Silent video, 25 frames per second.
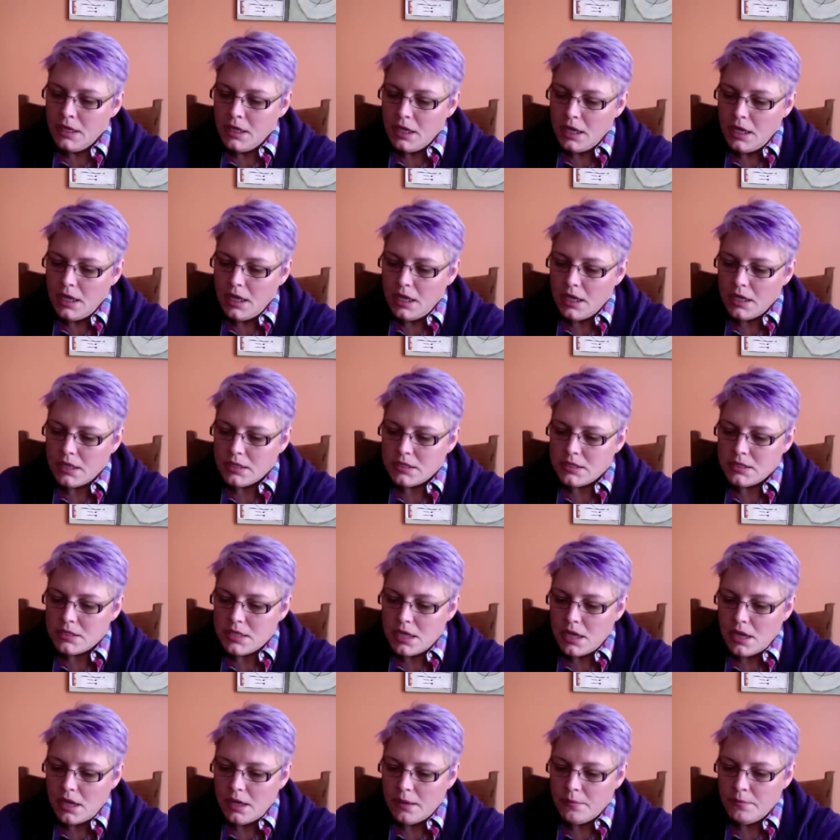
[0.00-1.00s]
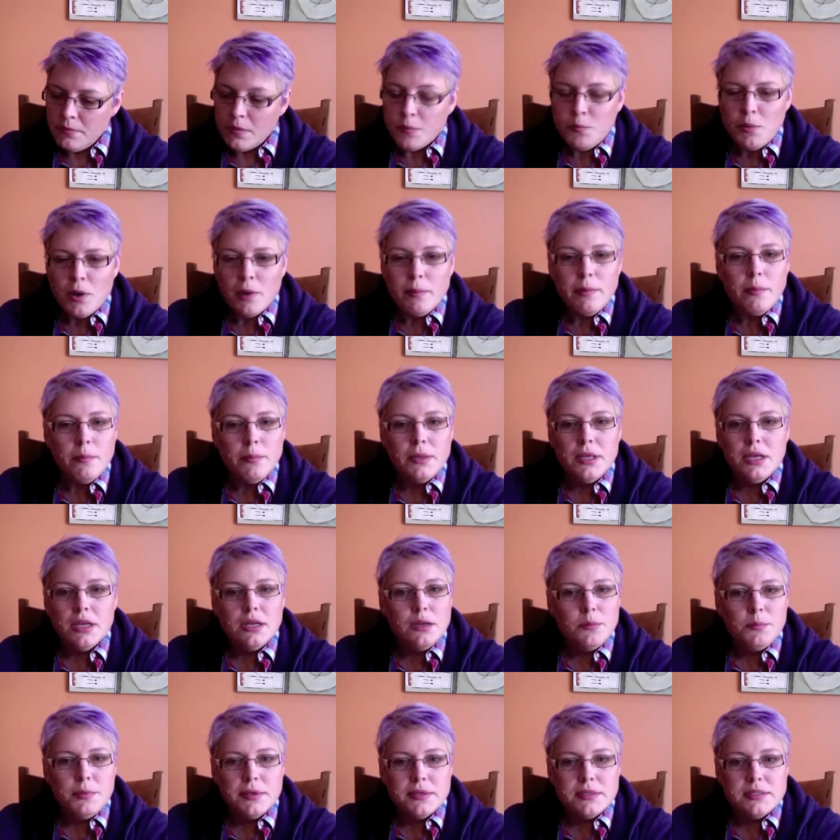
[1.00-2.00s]
And I'm probably going to
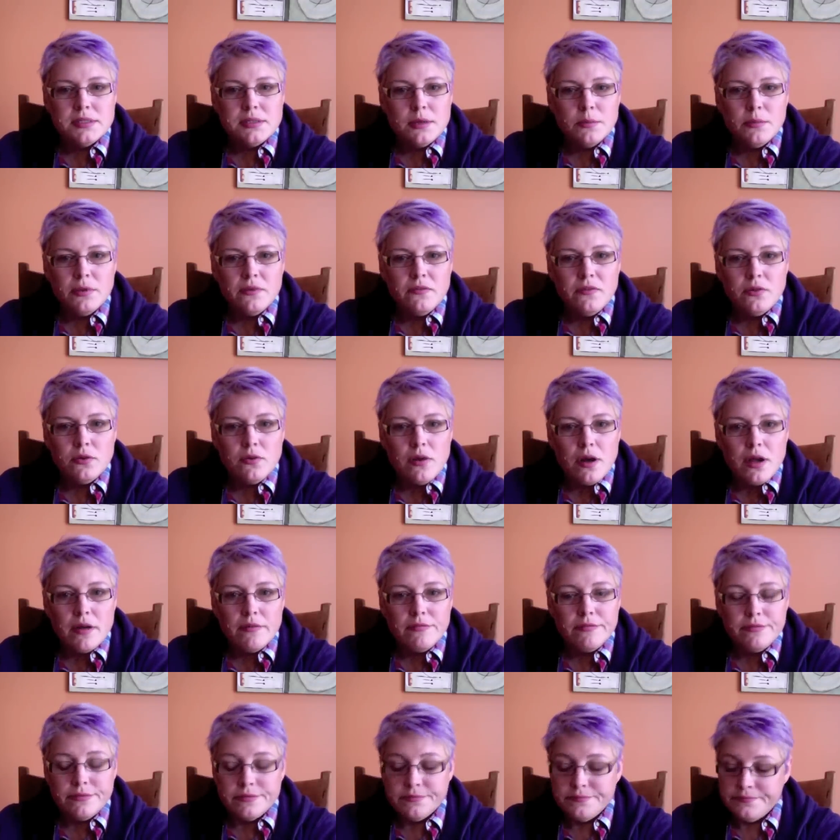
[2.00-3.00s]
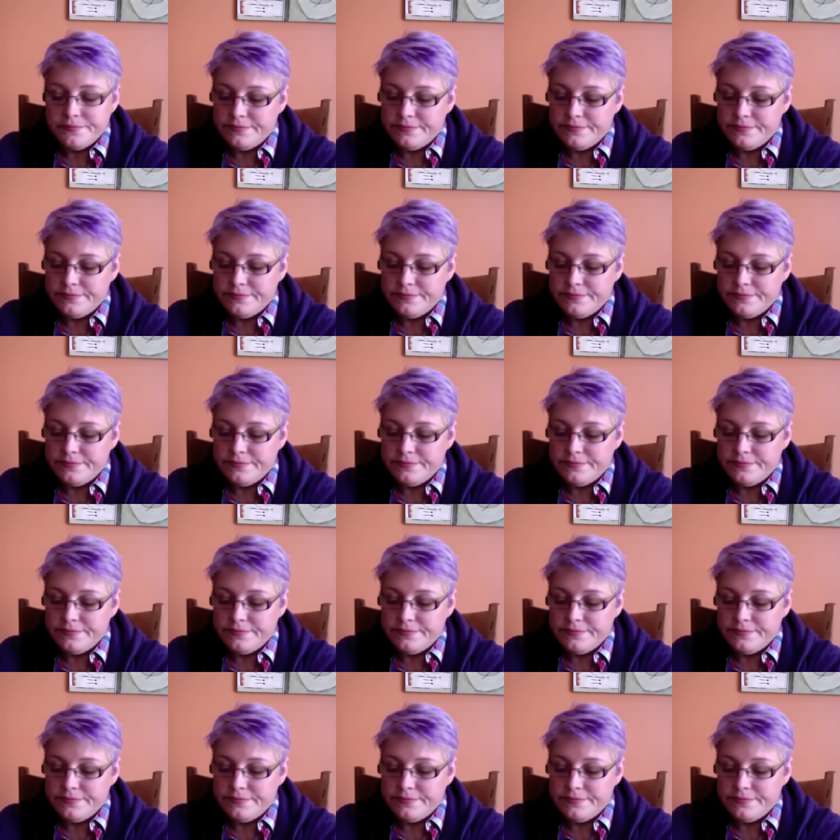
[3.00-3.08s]
piss some of you off.